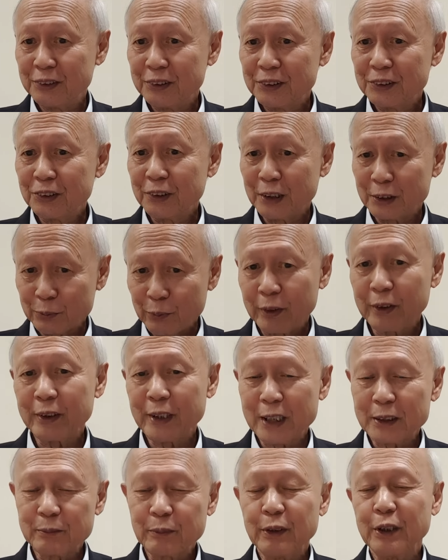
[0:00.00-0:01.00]
So that's one of the
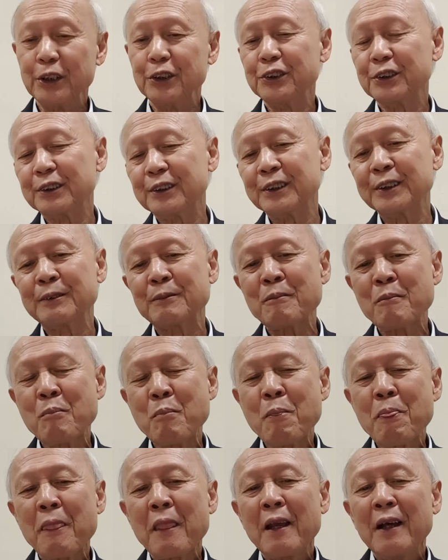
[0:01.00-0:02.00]
explanations.
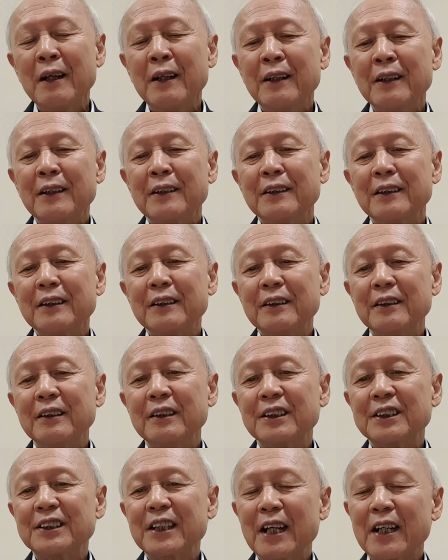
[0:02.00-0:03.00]

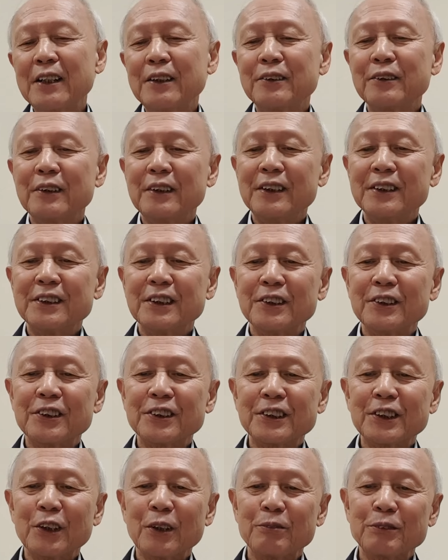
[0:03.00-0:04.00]
The second really is an
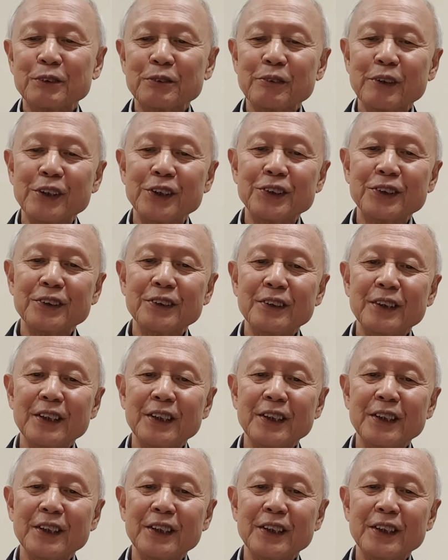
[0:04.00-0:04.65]
interesting observation.